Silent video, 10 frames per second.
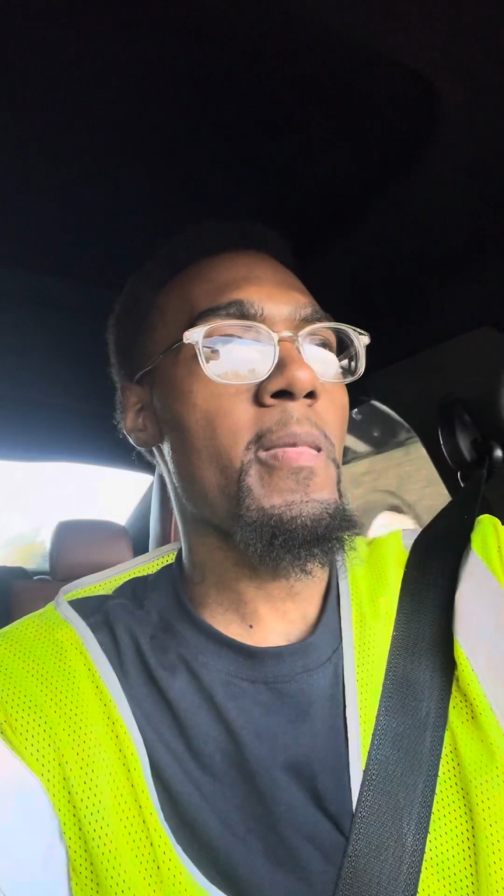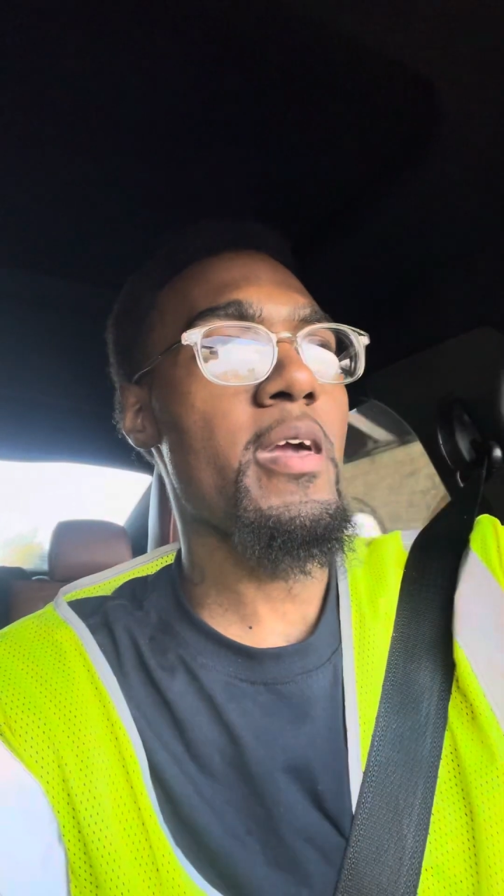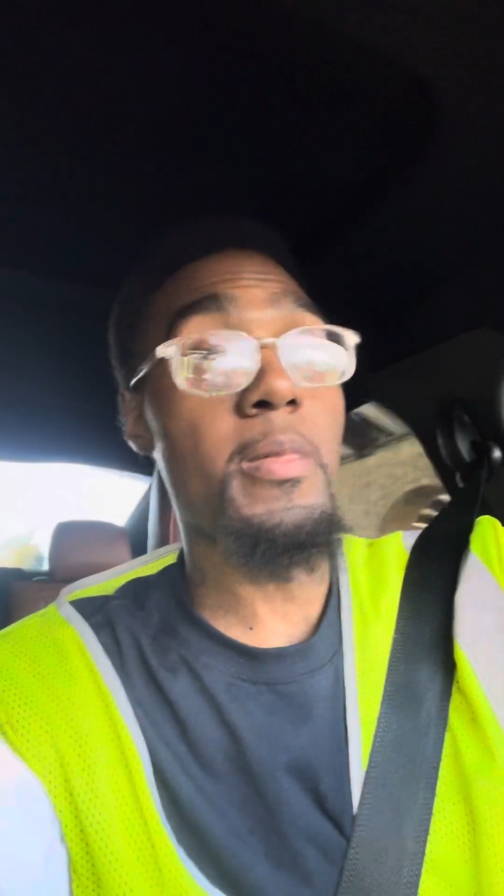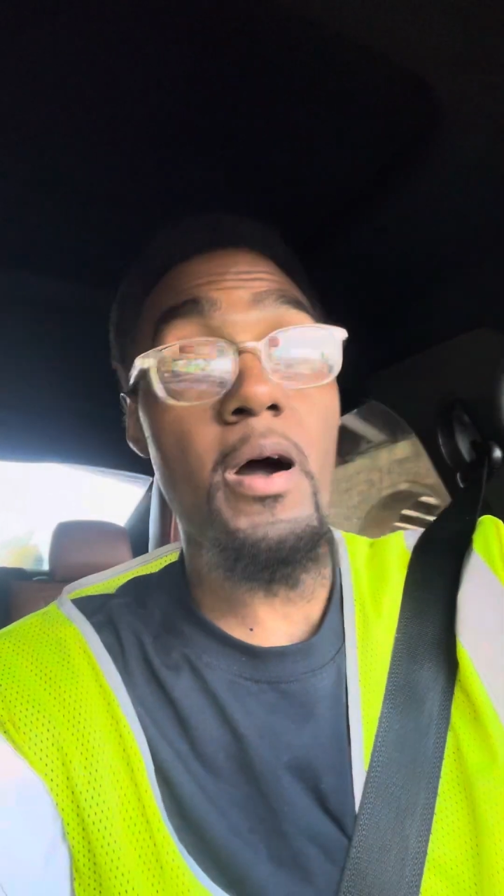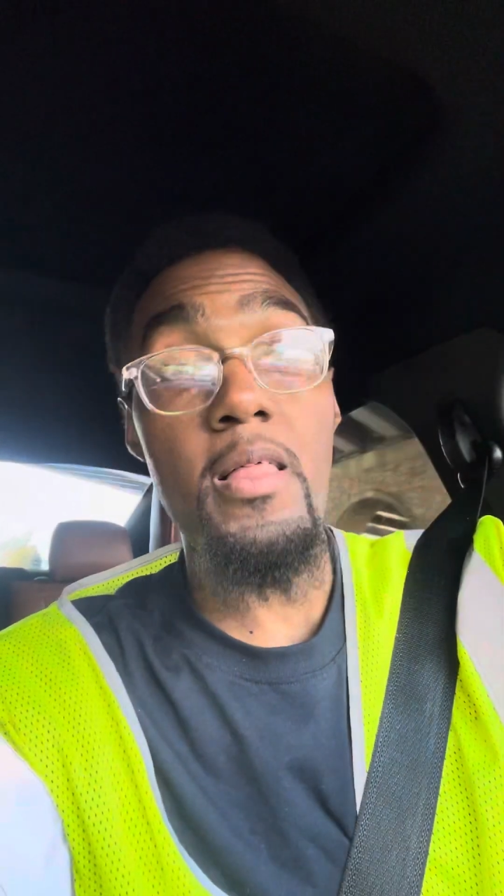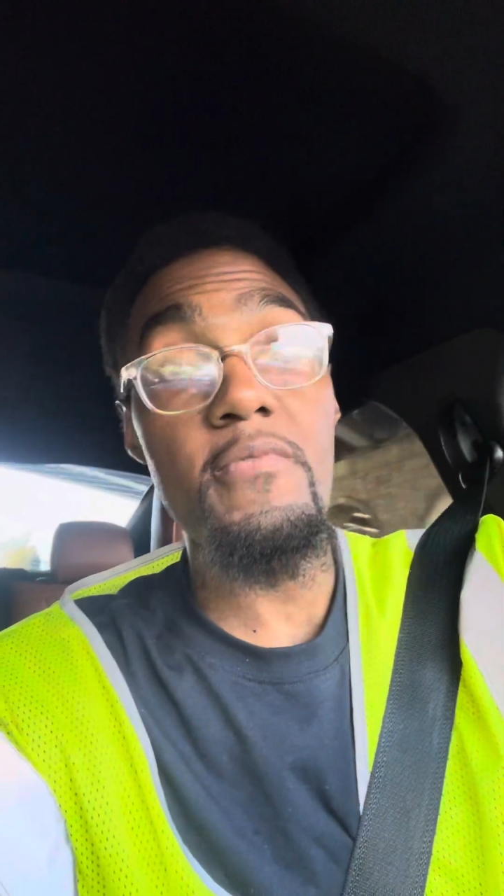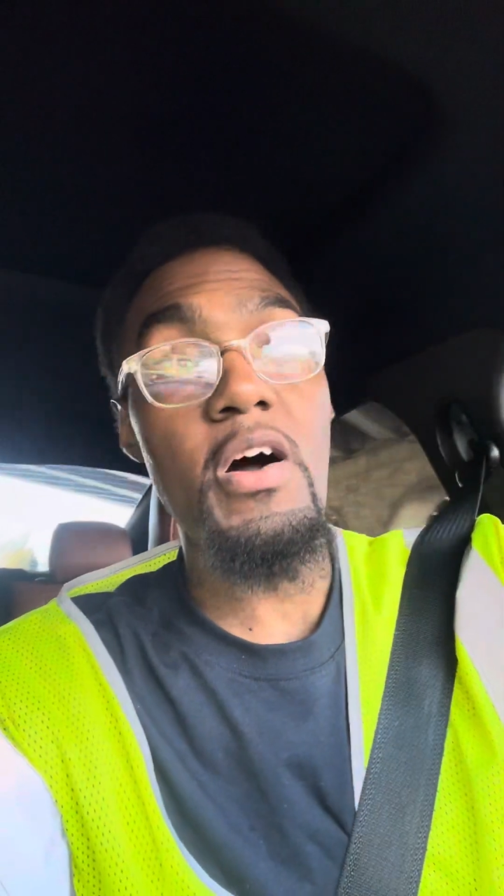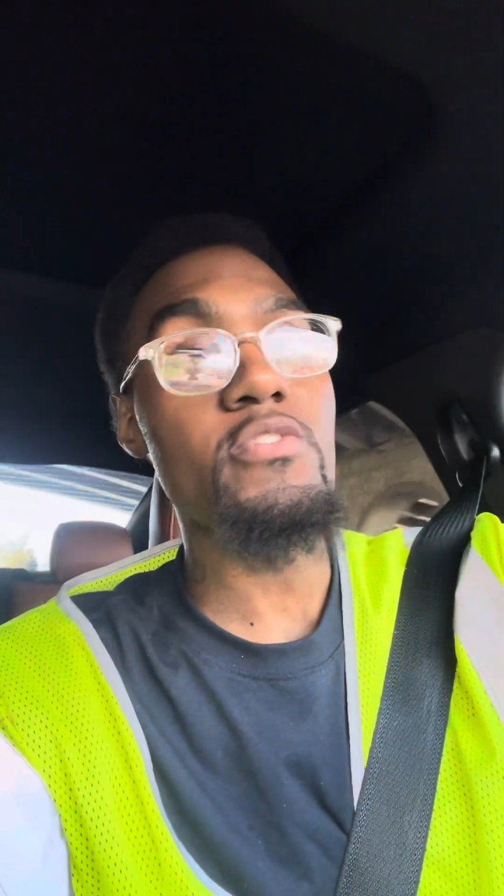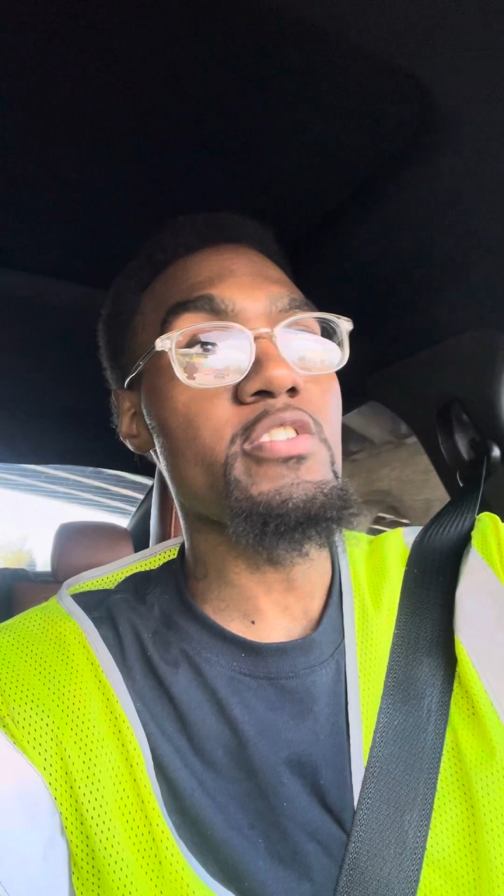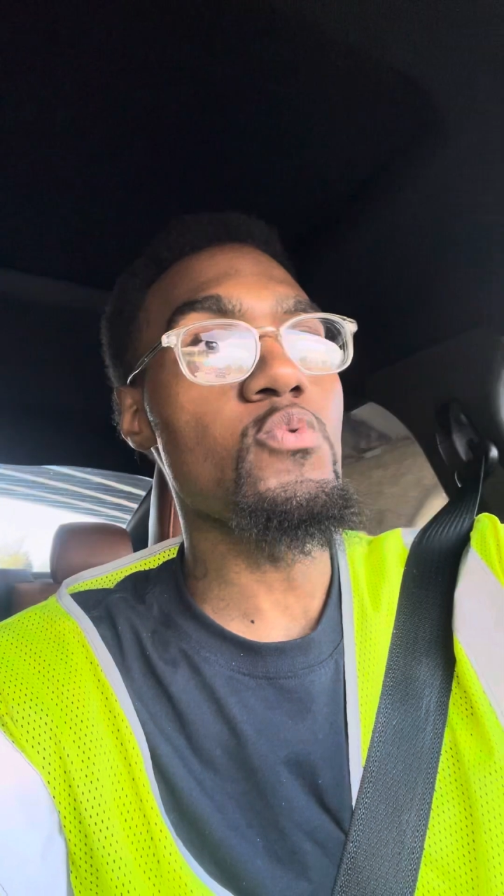And all of
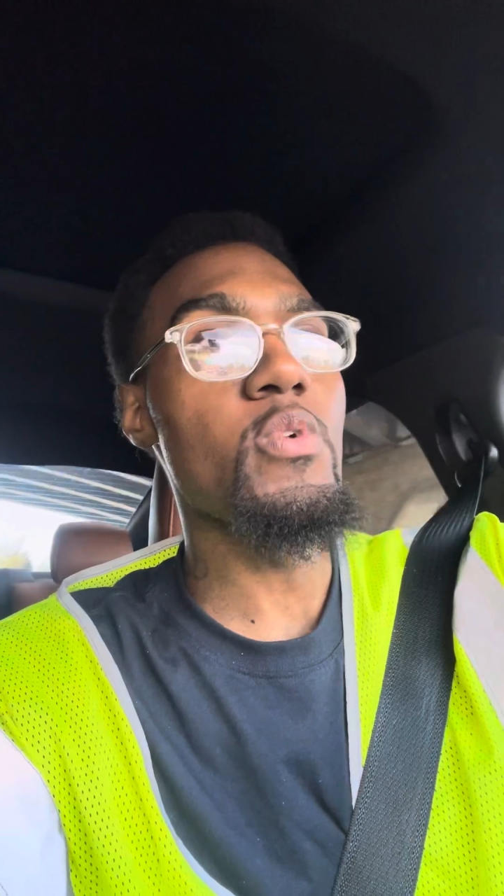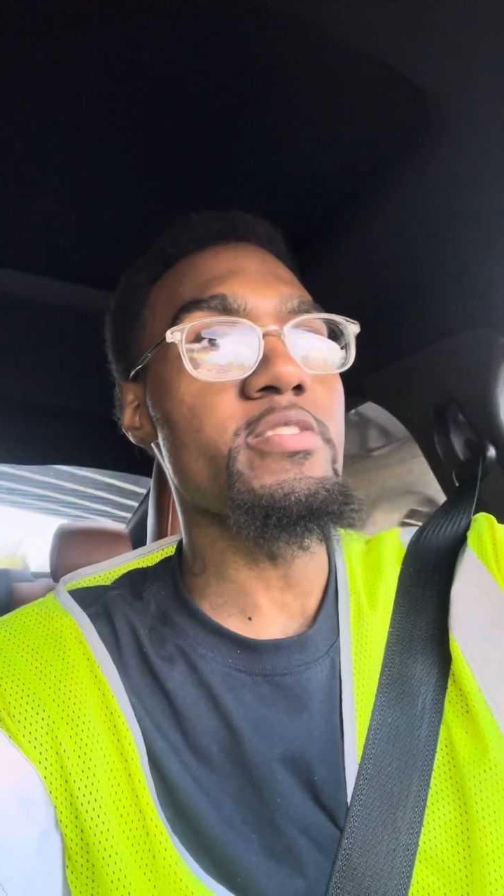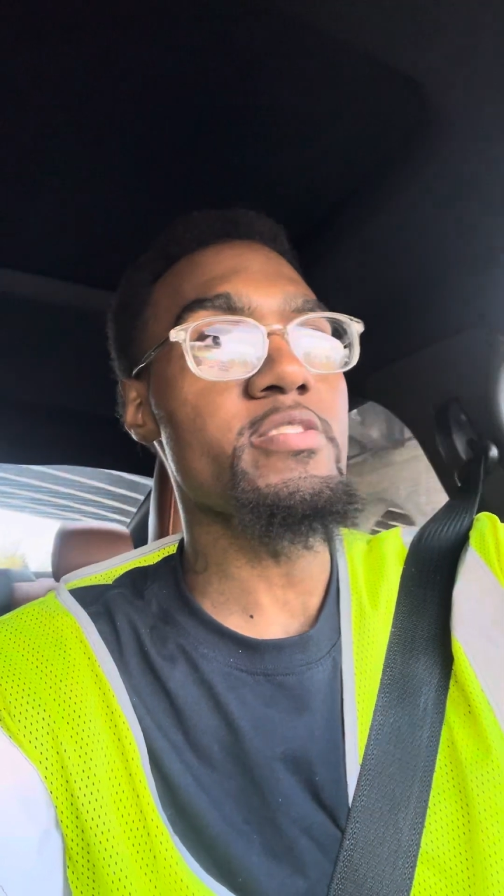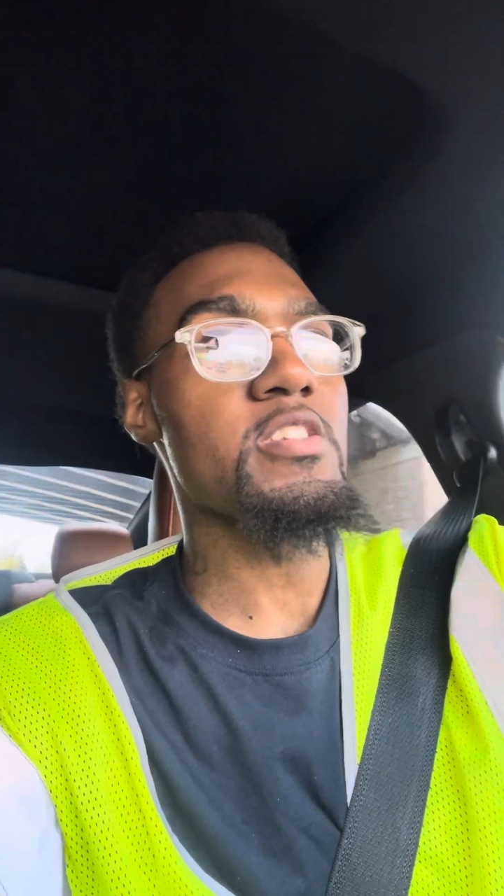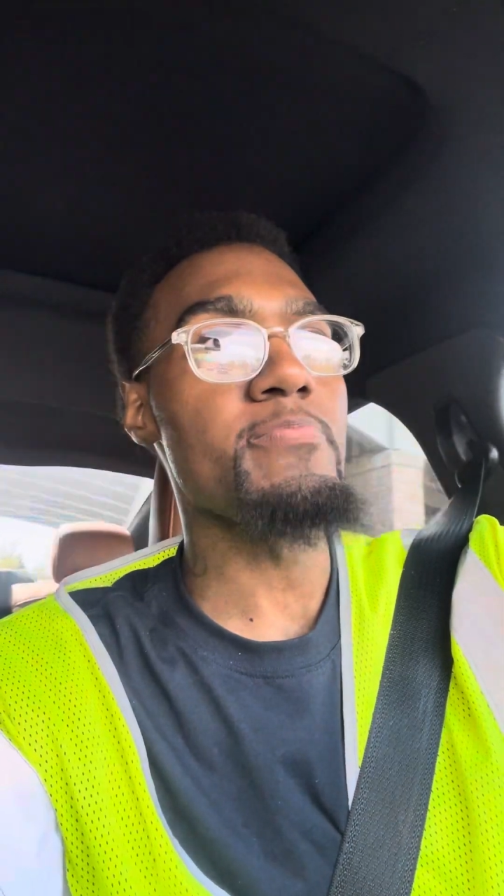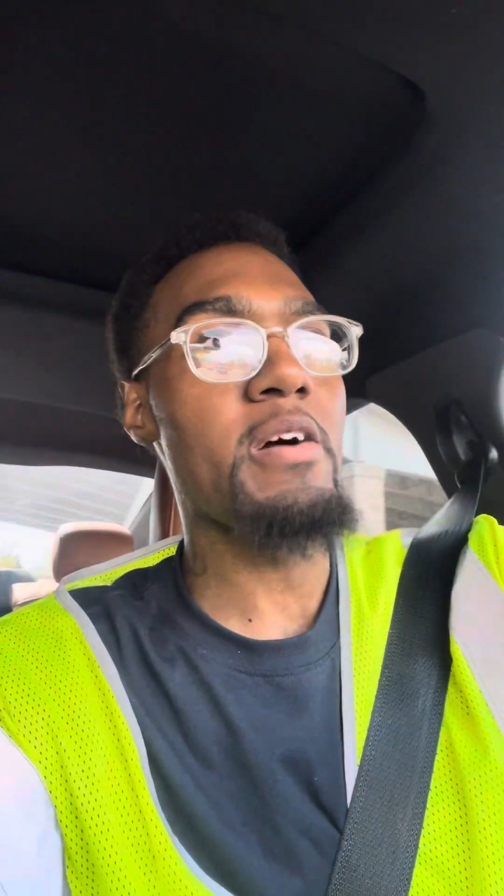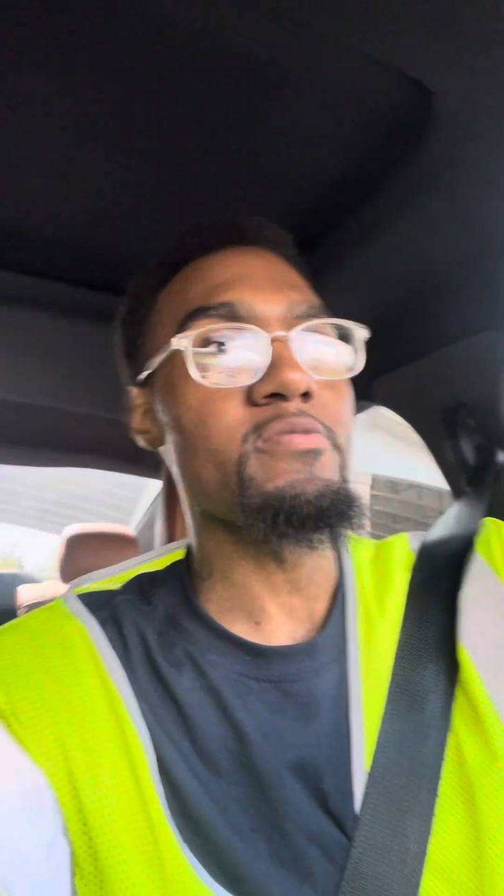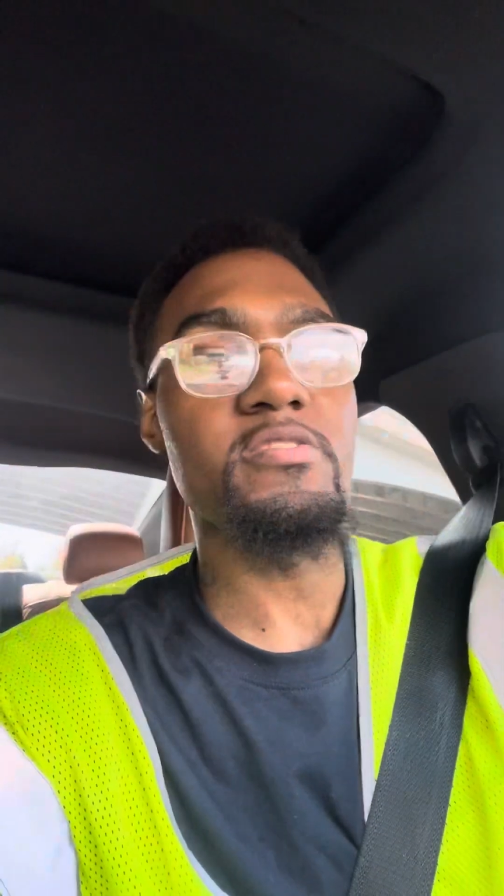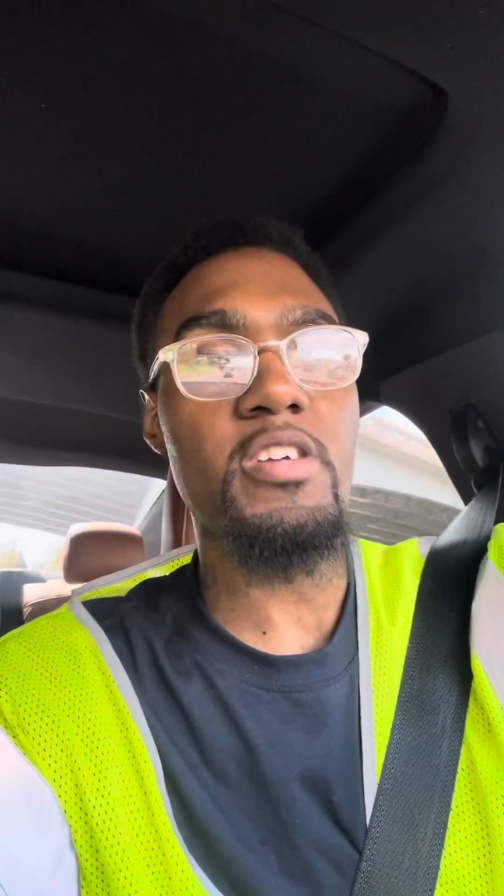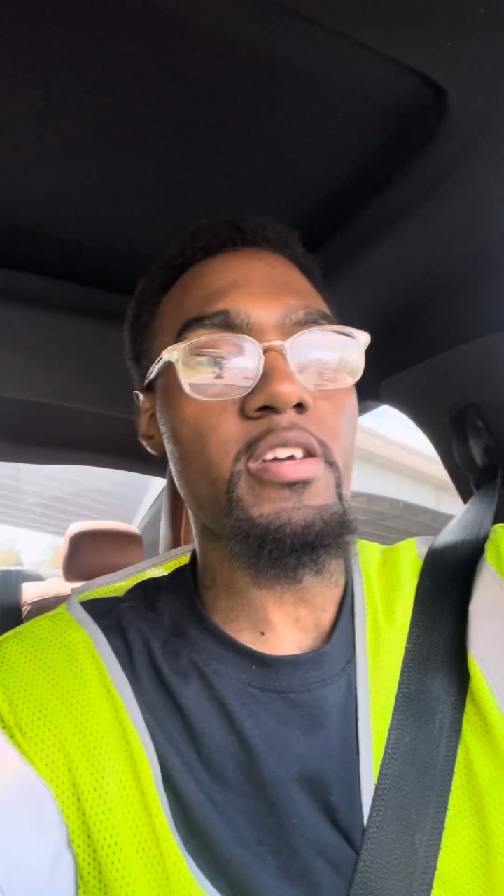our situations is about
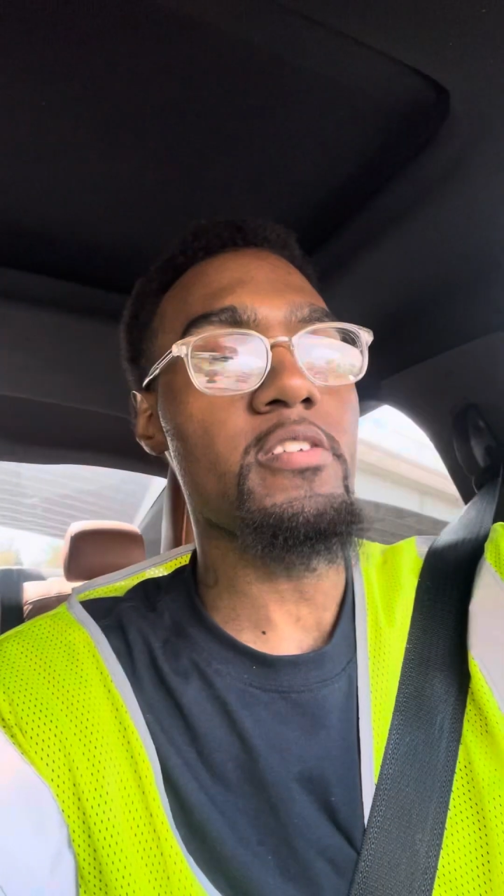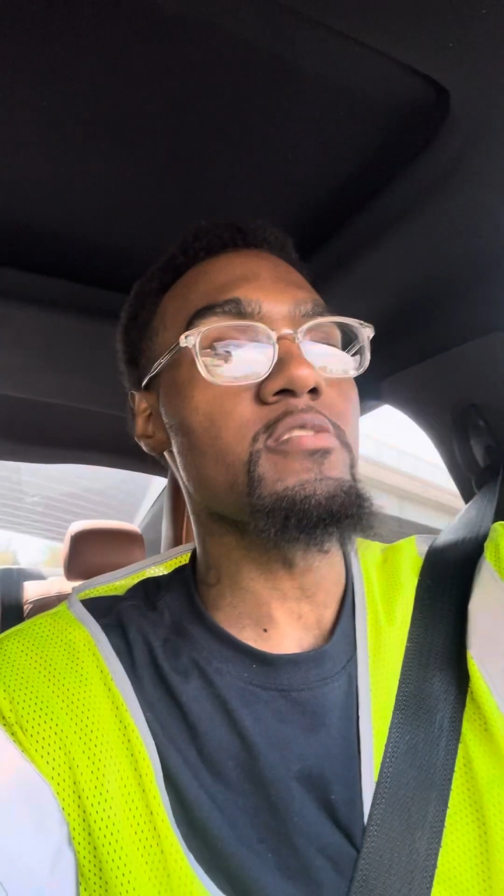to change.